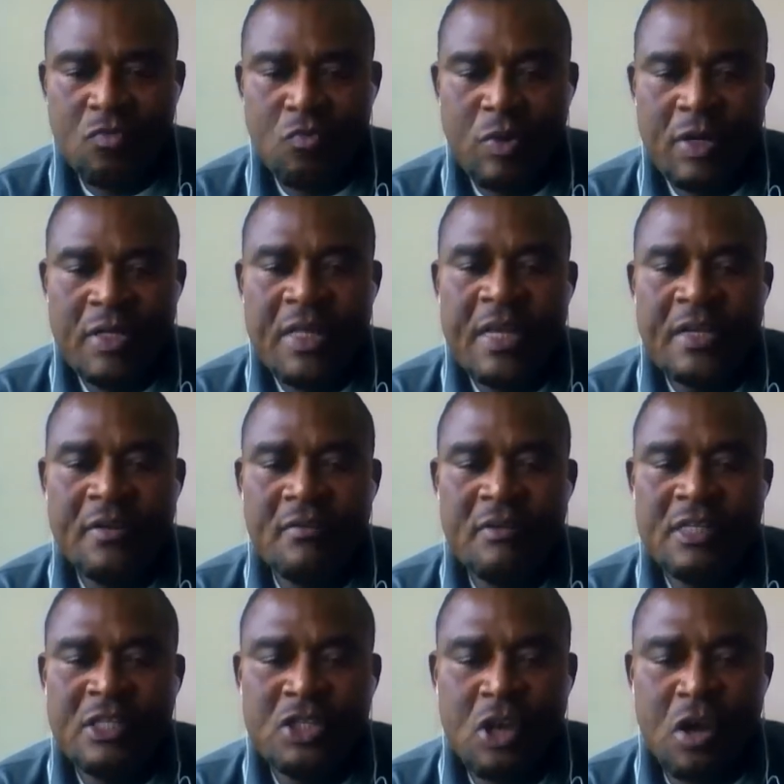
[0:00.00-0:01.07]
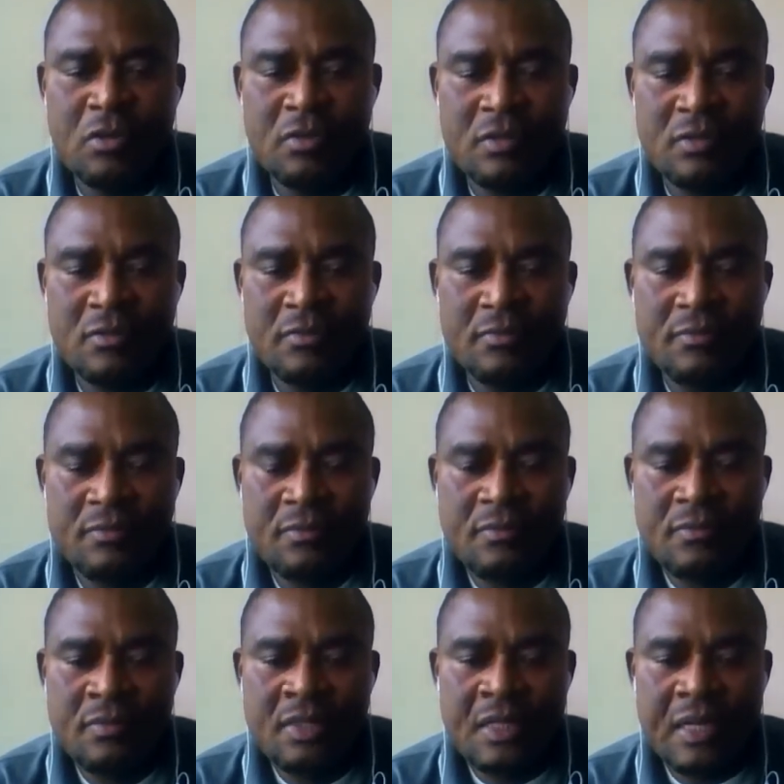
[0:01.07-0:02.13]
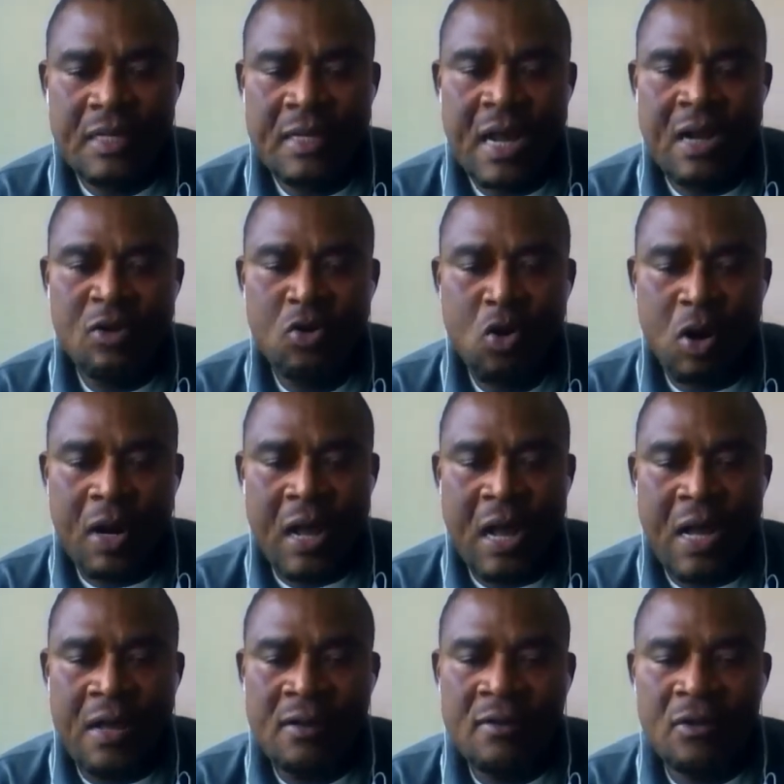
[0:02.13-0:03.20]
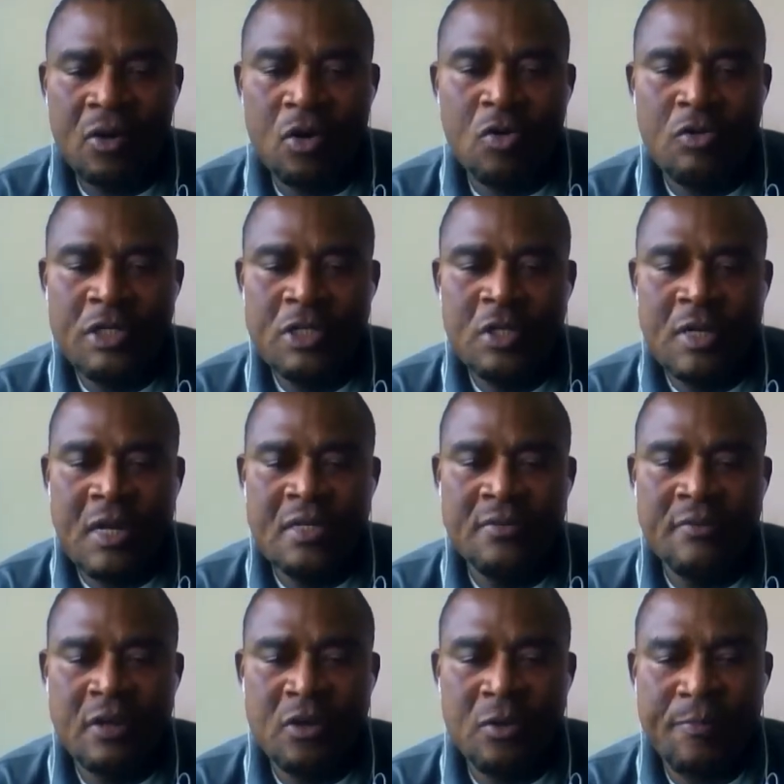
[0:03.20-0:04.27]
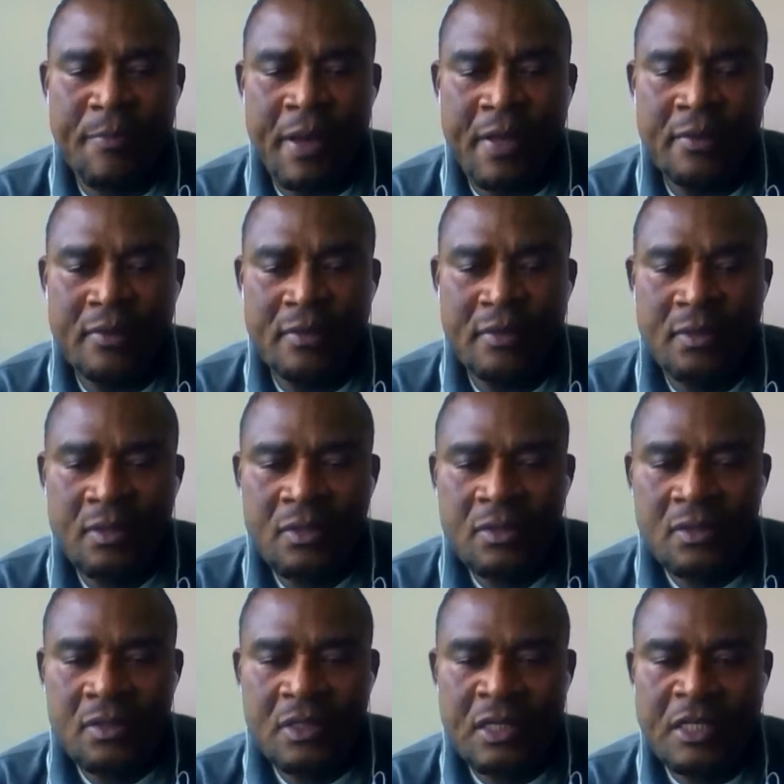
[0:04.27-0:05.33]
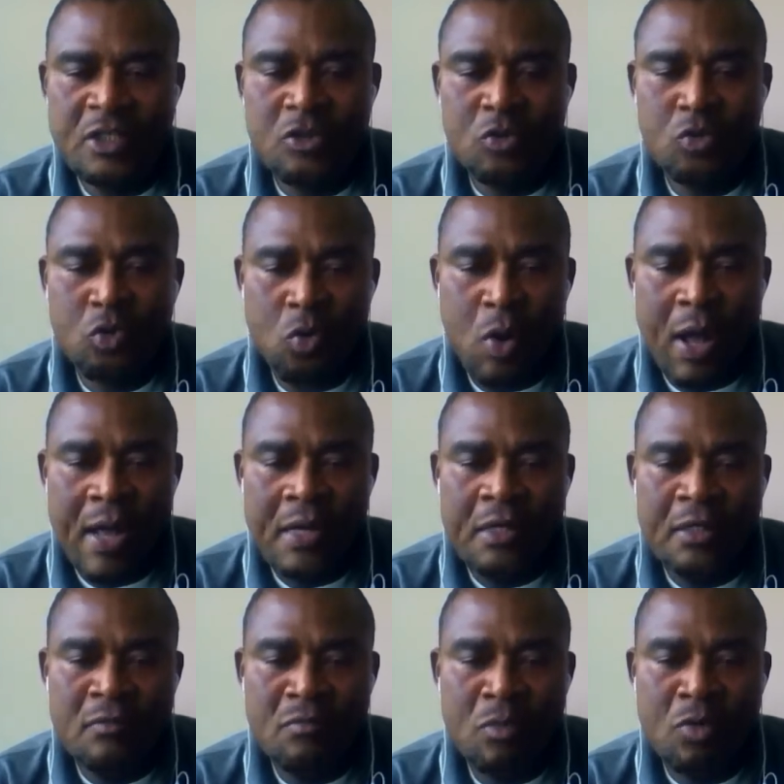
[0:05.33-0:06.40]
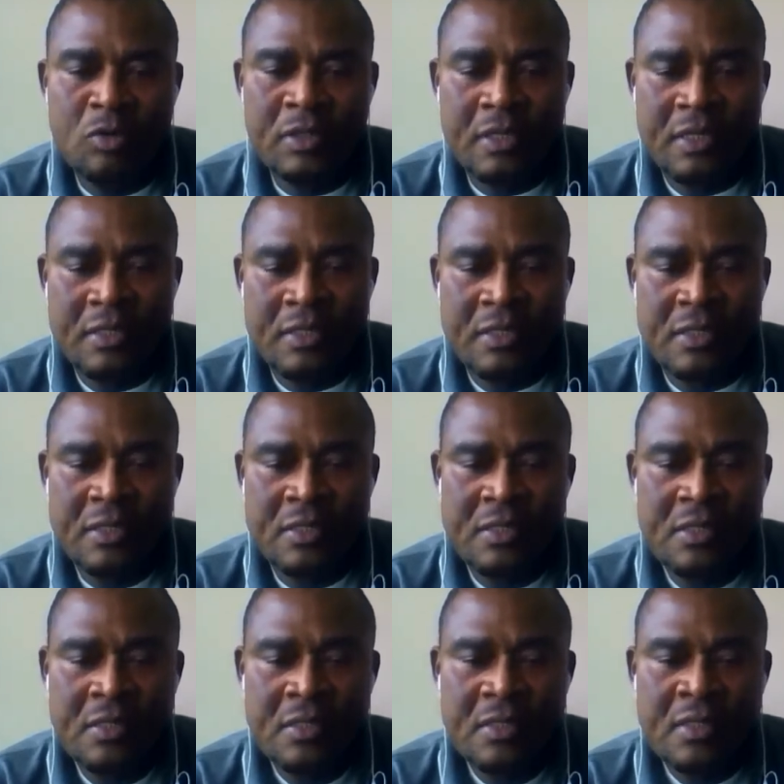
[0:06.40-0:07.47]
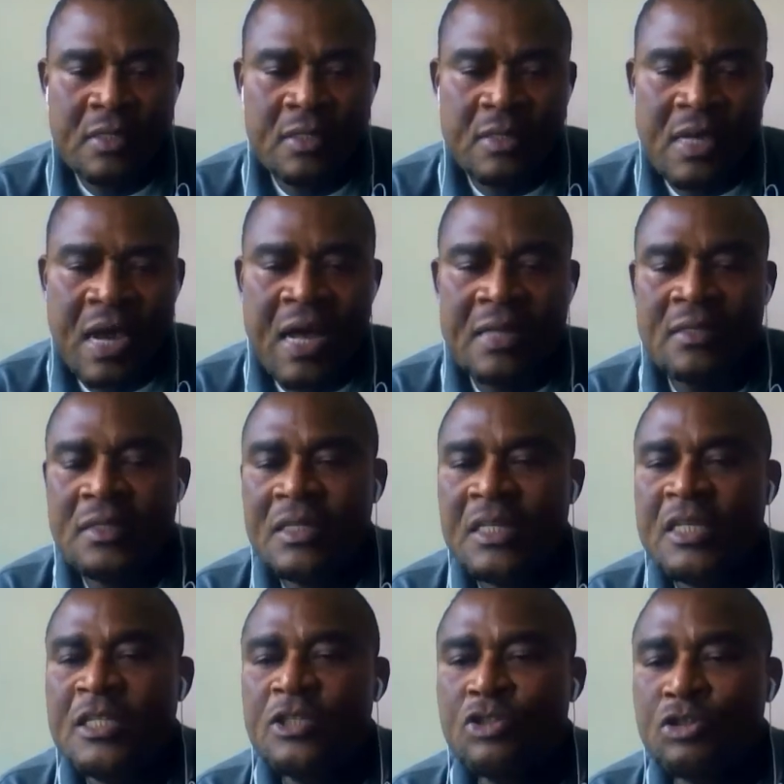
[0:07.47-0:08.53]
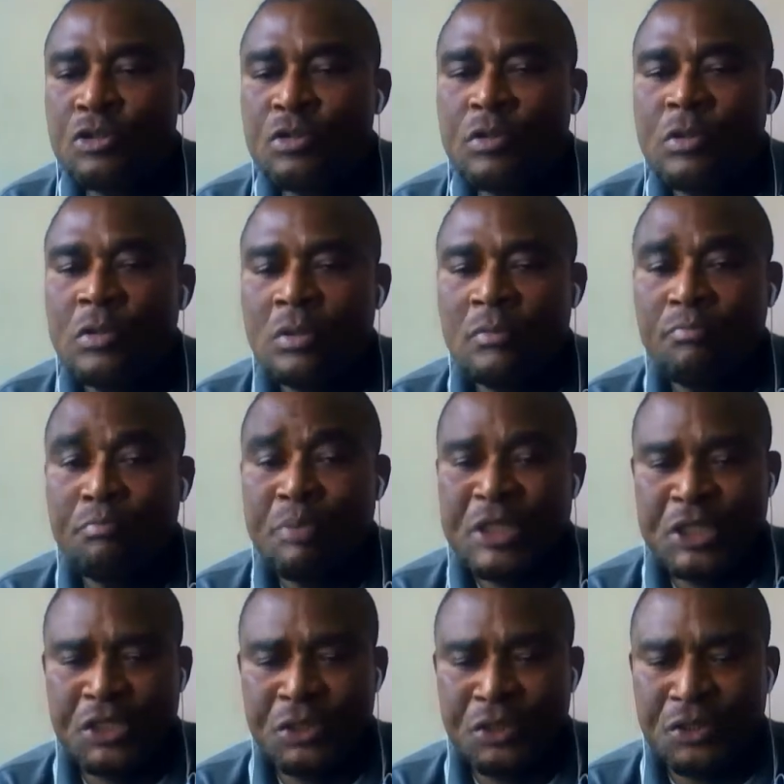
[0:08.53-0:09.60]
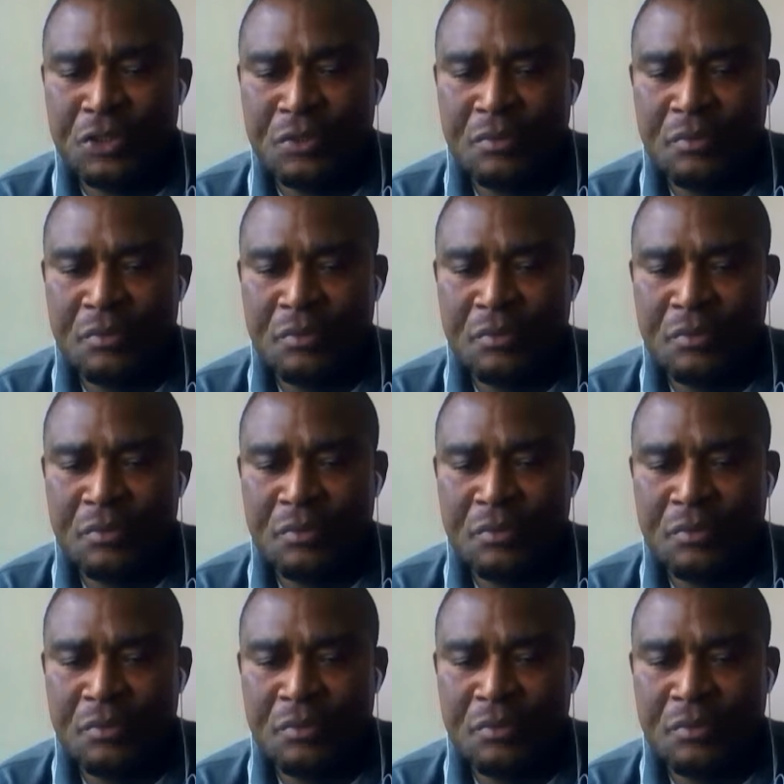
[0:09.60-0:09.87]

with the result that local or regional development is lower in most cases than it should be.